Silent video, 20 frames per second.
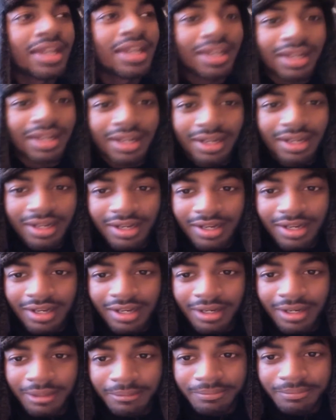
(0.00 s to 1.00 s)

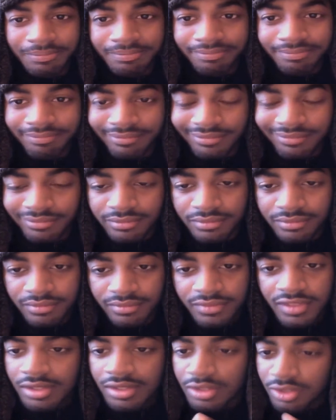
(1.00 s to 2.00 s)

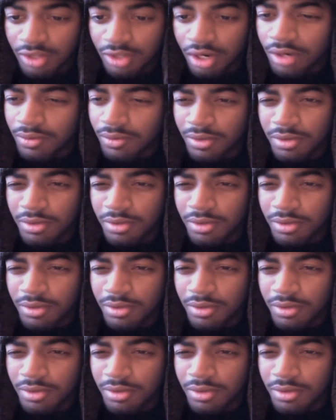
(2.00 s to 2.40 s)
Dark